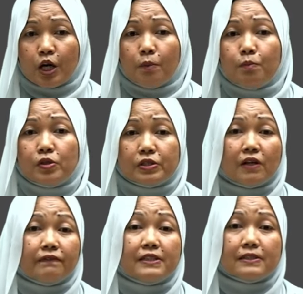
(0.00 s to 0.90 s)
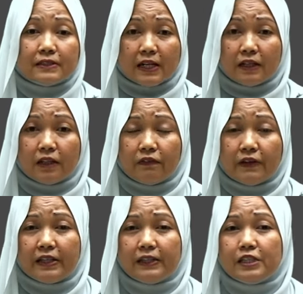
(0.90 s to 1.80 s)
Most of the style of
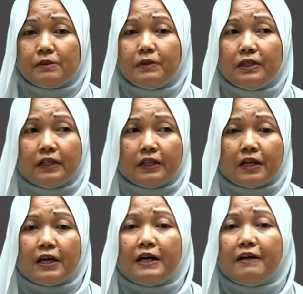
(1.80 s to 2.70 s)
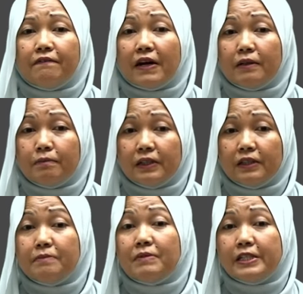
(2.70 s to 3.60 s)
heritage building available
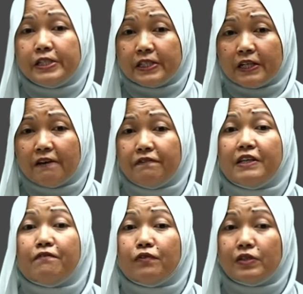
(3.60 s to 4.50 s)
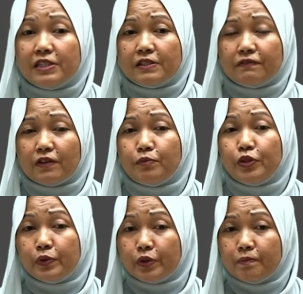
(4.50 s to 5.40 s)
in Malaysia have influence from
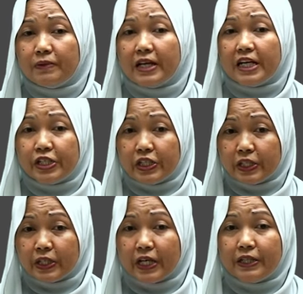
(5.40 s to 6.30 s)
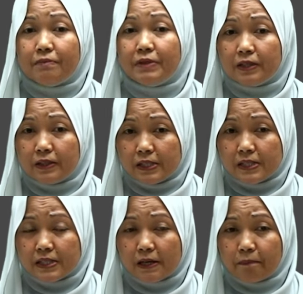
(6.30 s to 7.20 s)
Europe, Asia and the Middle
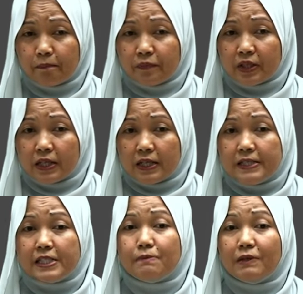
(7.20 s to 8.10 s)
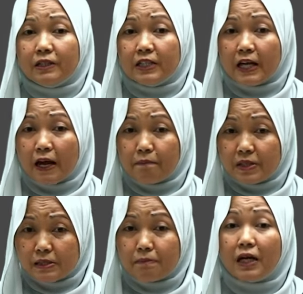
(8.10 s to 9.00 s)
East. This building
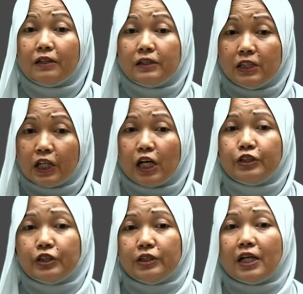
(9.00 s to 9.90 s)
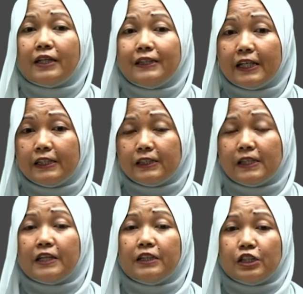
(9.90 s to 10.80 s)
embraces multicultural architectural
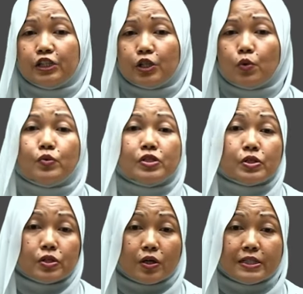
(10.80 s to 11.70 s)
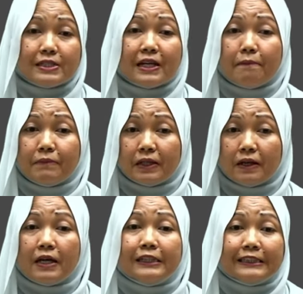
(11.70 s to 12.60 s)
heritage with strong Islamic,
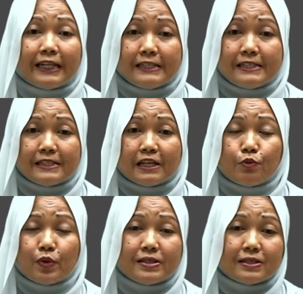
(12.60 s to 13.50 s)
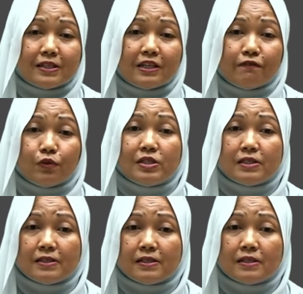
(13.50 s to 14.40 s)
Chinese and Western
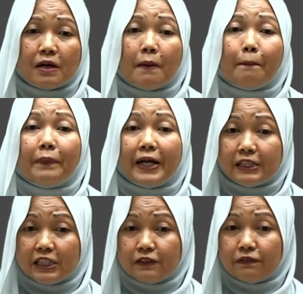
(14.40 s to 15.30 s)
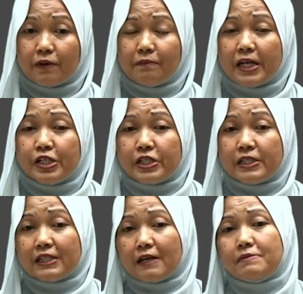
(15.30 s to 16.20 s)
influences practiced from
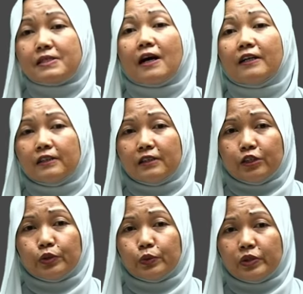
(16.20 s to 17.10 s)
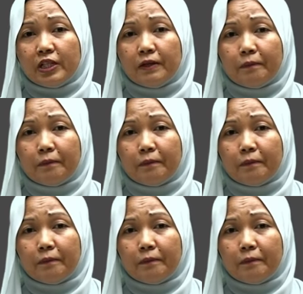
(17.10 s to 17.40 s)
ancient times until today.